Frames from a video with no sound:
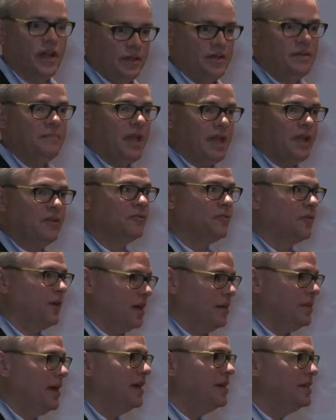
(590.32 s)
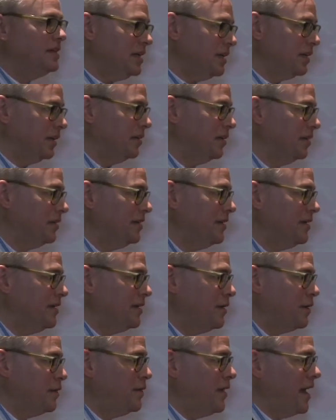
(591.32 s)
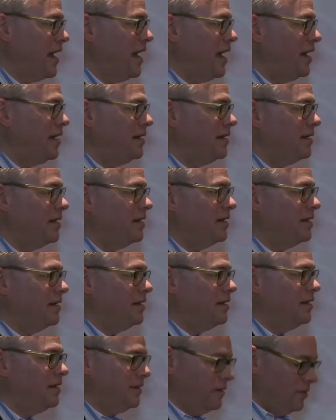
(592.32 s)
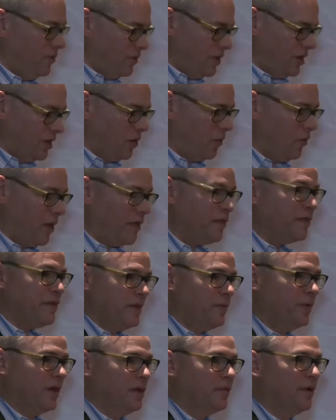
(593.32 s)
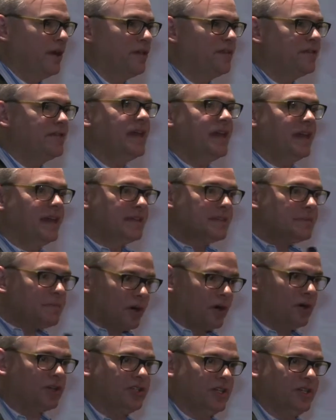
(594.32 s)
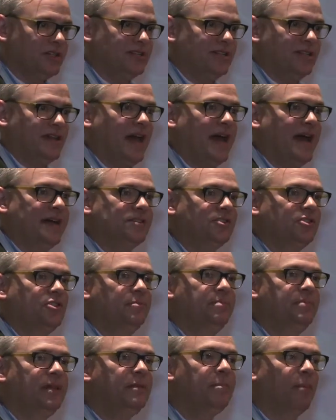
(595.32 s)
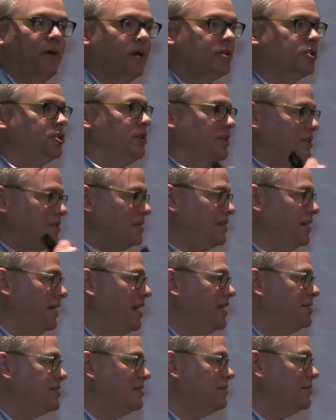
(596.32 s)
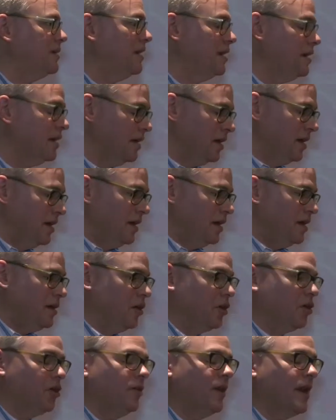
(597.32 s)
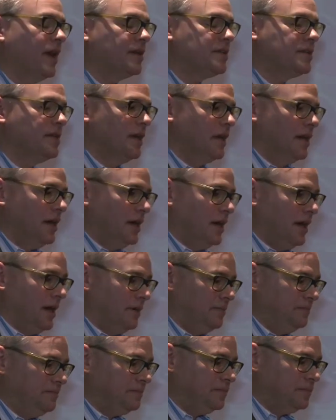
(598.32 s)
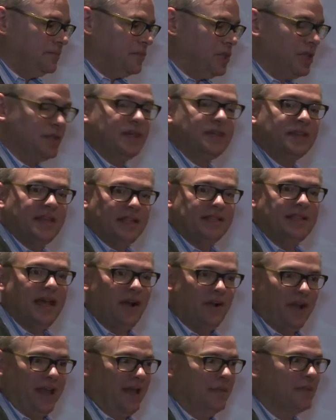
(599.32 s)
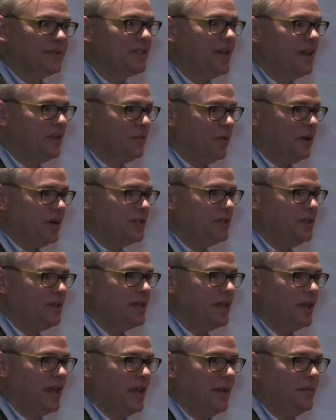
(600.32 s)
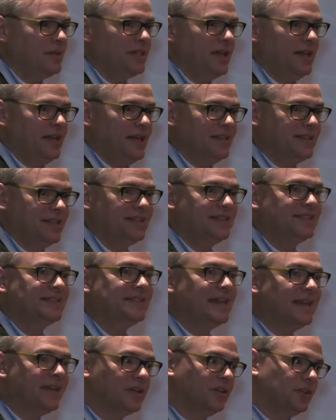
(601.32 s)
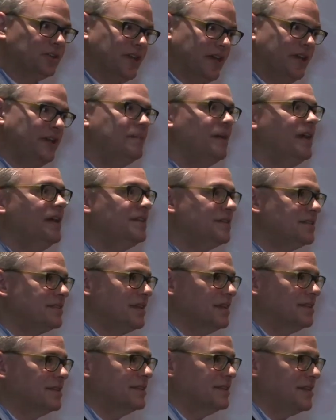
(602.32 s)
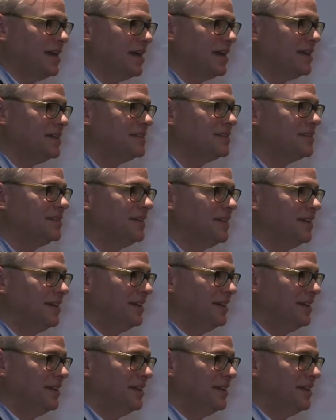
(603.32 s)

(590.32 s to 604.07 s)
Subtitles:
on the mainframe ideal that, you know, when a thing is purchased, it has to be purchased, it has to be, correct. Do you think that's how Amazon works? Do you think Amazon has a single database that says